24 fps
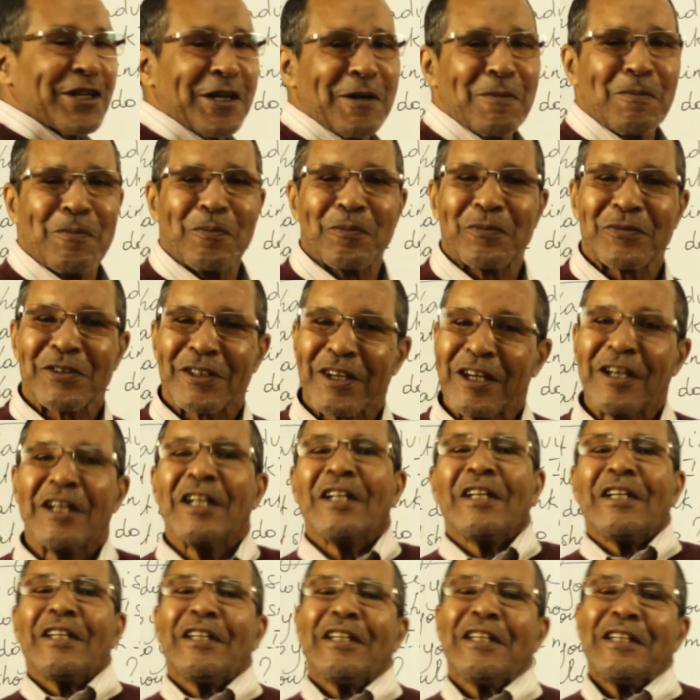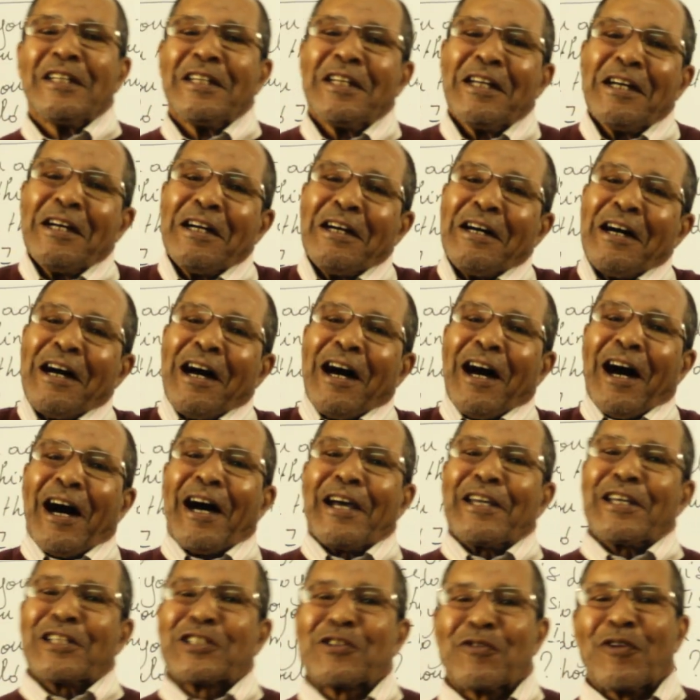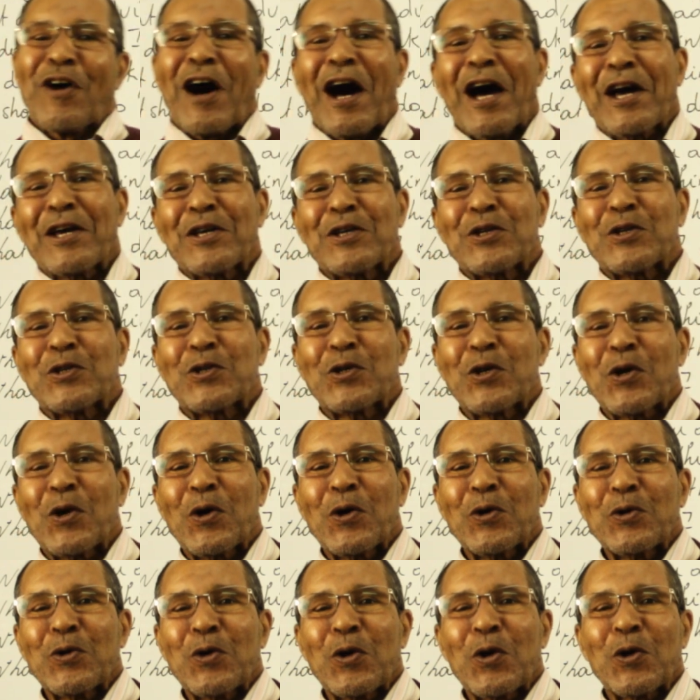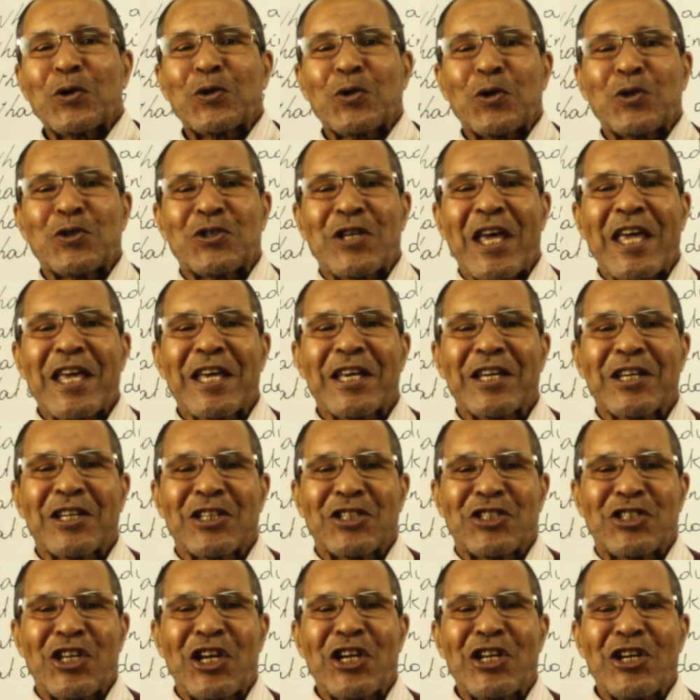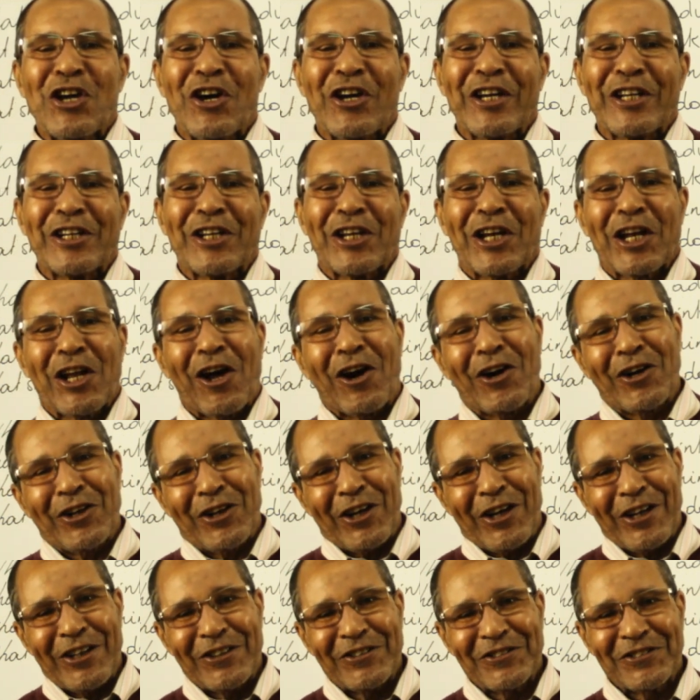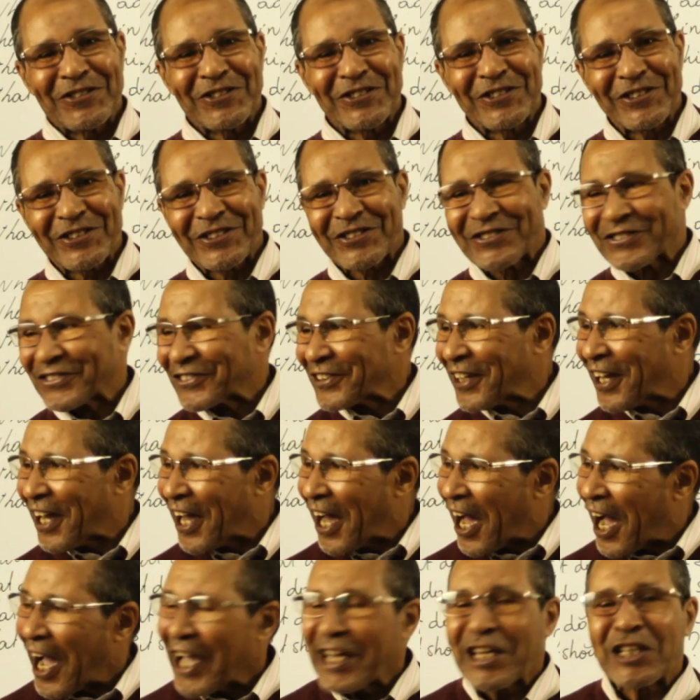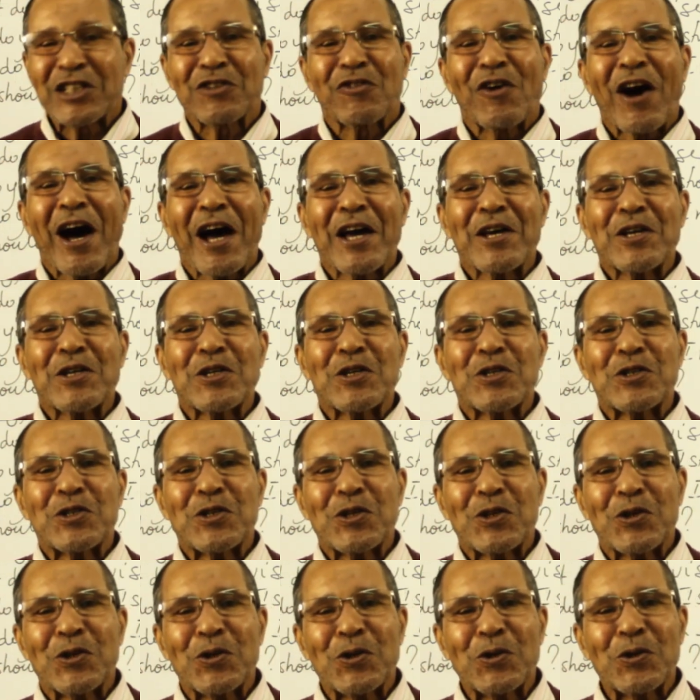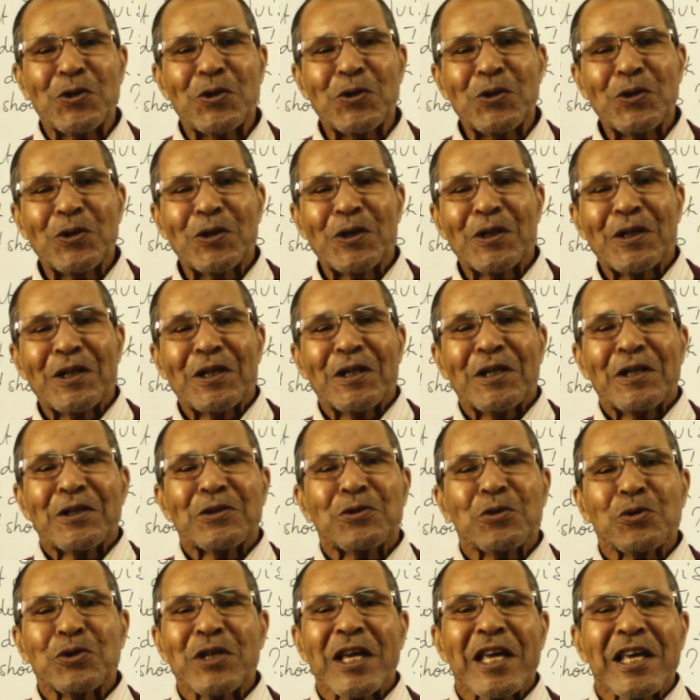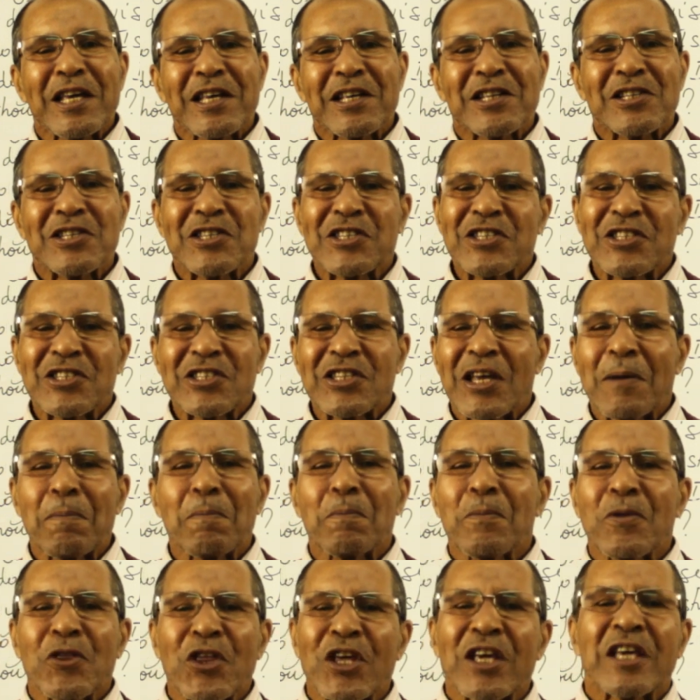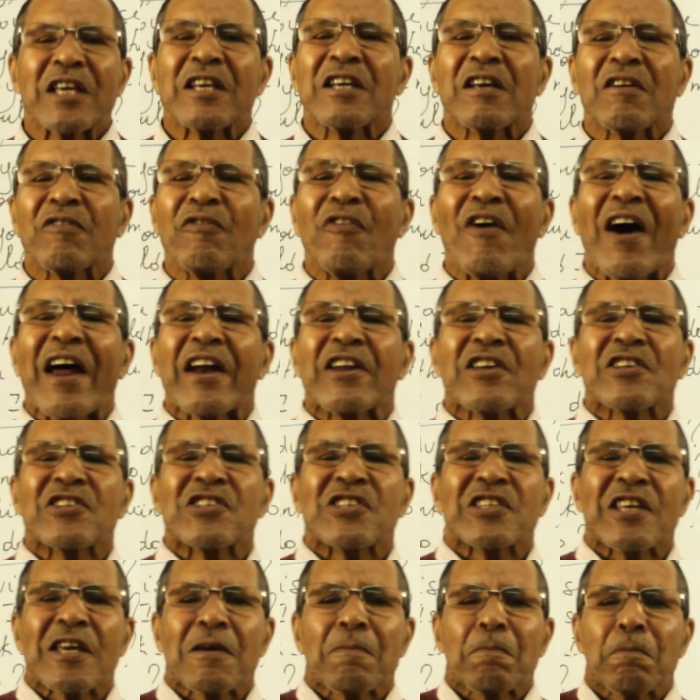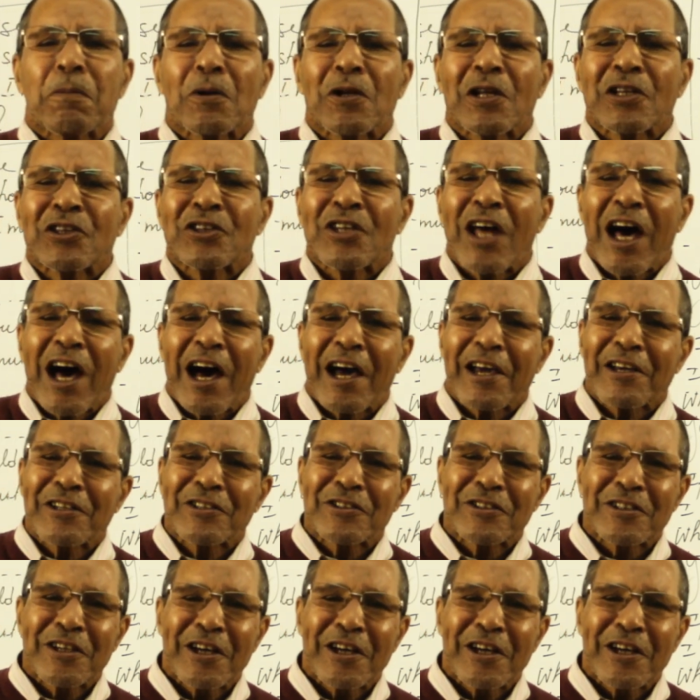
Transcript: him? I advise you, to take dinner any longer. I advise you to take something very simple at night,